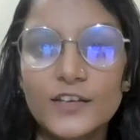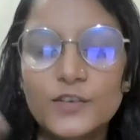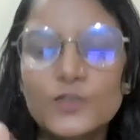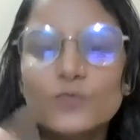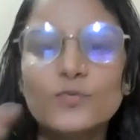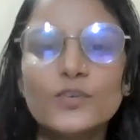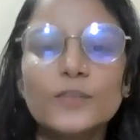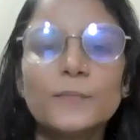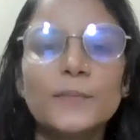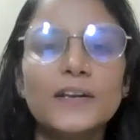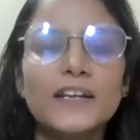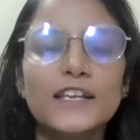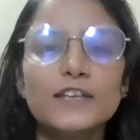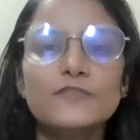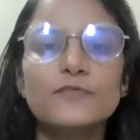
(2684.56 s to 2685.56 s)
You won't
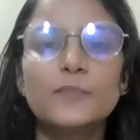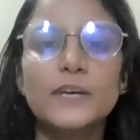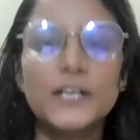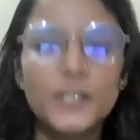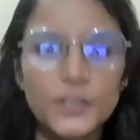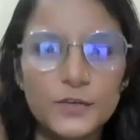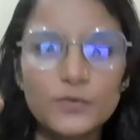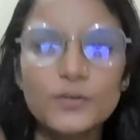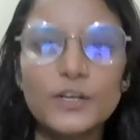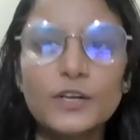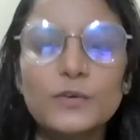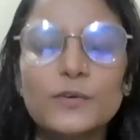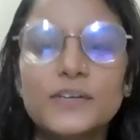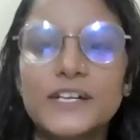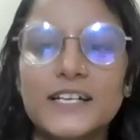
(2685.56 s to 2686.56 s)
believe, but you
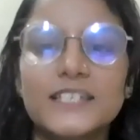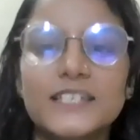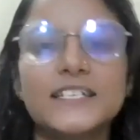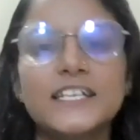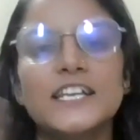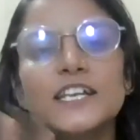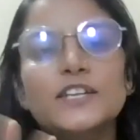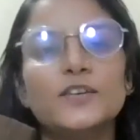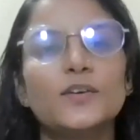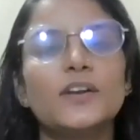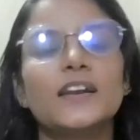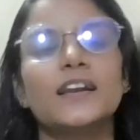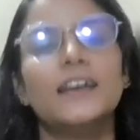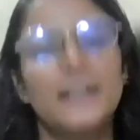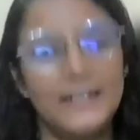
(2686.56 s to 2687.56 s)
do testing in
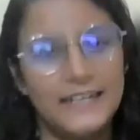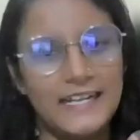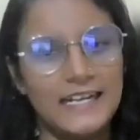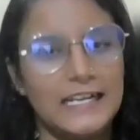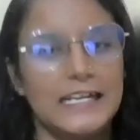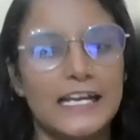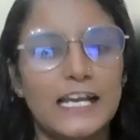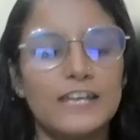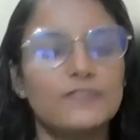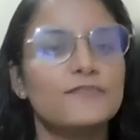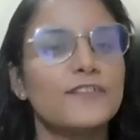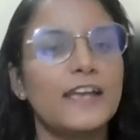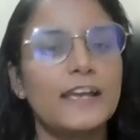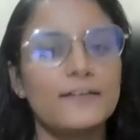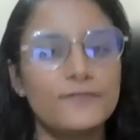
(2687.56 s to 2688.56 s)
your daily life
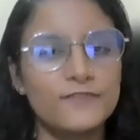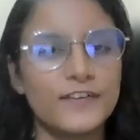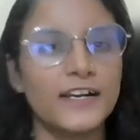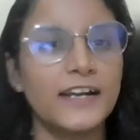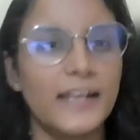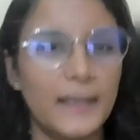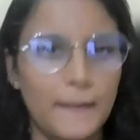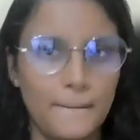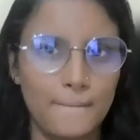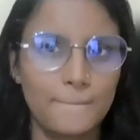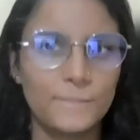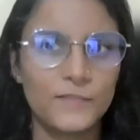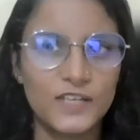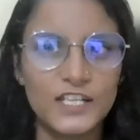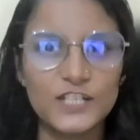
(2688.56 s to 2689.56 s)
every day.
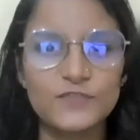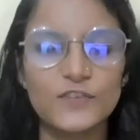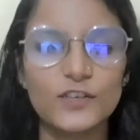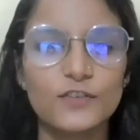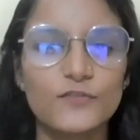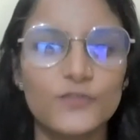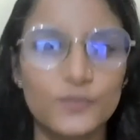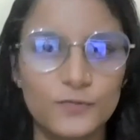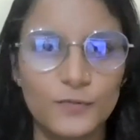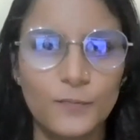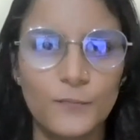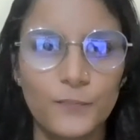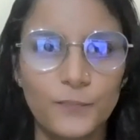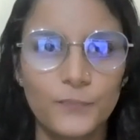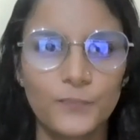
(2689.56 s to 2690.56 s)
Each one of you.
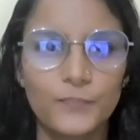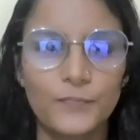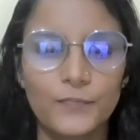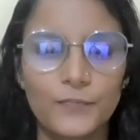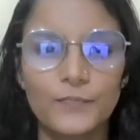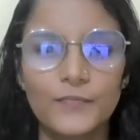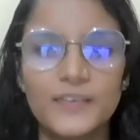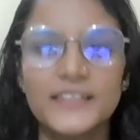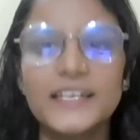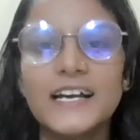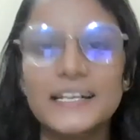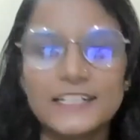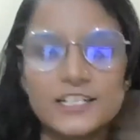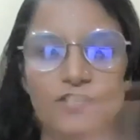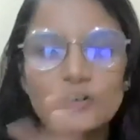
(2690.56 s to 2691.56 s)

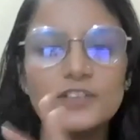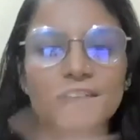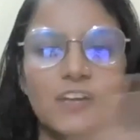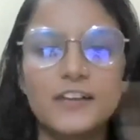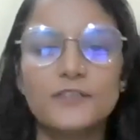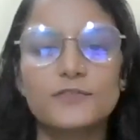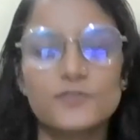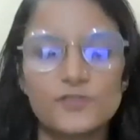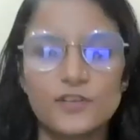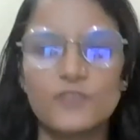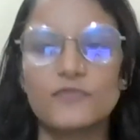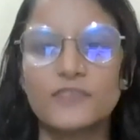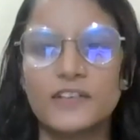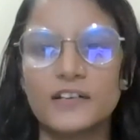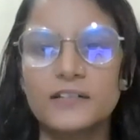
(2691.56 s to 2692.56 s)
Yeah, it is not related to
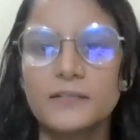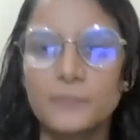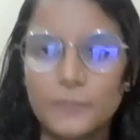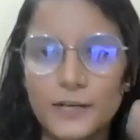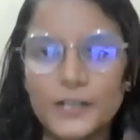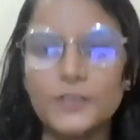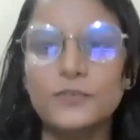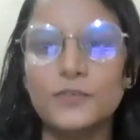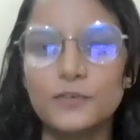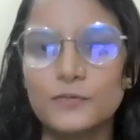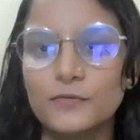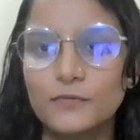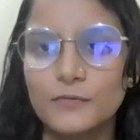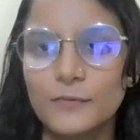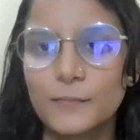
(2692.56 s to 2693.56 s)
software, but you
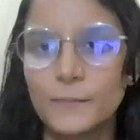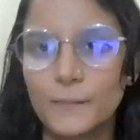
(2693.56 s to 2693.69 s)
do.